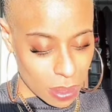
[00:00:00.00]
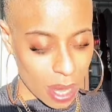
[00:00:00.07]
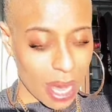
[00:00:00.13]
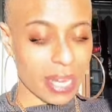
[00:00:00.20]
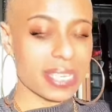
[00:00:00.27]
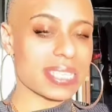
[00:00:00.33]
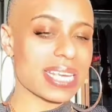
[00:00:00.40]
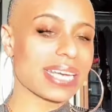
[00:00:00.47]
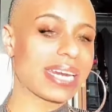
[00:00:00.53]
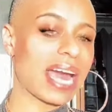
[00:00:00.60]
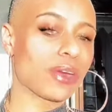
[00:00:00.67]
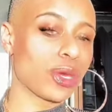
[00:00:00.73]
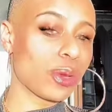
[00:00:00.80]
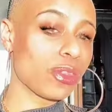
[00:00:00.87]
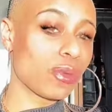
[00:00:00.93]
And it's like now
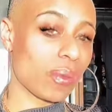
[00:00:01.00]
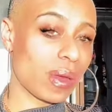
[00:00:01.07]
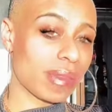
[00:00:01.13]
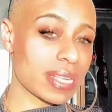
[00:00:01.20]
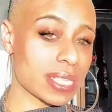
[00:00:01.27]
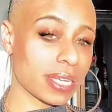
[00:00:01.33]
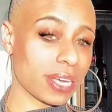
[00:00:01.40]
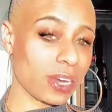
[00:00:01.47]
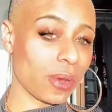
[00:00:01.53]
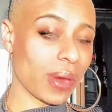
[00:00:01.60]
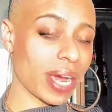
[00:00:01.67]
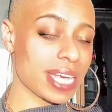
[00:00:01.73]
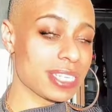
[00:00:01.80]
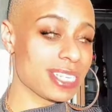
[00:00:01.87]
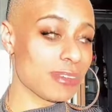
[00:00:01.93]
you're the one that's looking
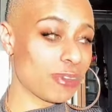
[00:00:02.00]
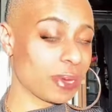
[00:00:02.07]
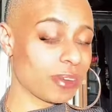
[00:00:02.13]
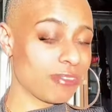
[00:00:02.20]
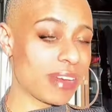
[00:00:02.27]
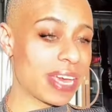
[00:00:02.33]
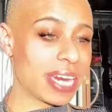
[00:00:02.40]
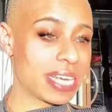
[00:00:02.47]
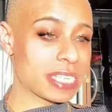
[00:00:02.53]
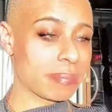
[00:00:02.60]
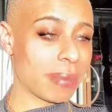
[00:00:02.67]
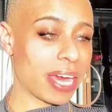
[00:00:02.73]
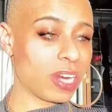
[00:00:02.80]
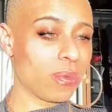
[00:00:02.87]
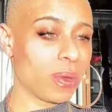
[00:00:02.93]
crazy for defending
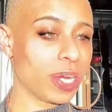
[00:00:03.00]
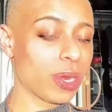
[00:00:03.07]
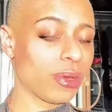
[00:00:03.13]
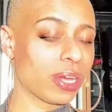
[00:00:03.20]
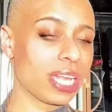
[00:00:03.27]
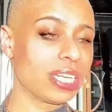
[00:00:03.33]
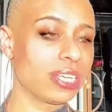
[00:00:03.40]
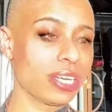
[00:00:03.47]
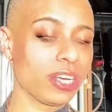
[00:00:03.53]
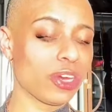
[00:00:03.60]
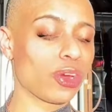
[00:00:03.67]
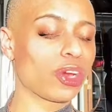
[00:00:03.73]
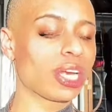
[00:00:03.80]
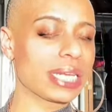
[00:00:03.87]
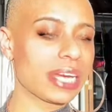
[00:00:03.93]
somebody when you're cl- you're
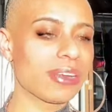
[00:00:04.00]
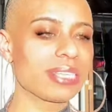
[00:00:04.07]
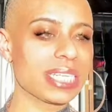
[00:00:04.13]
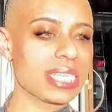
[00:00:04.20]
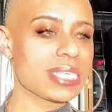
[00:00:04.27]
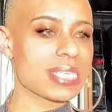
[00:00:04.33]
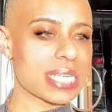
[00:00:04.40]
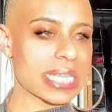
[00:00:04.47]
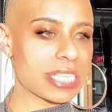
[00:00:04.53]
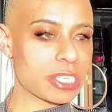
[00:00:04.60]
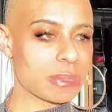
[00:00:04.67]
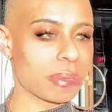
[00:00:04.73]
clearly seeing that this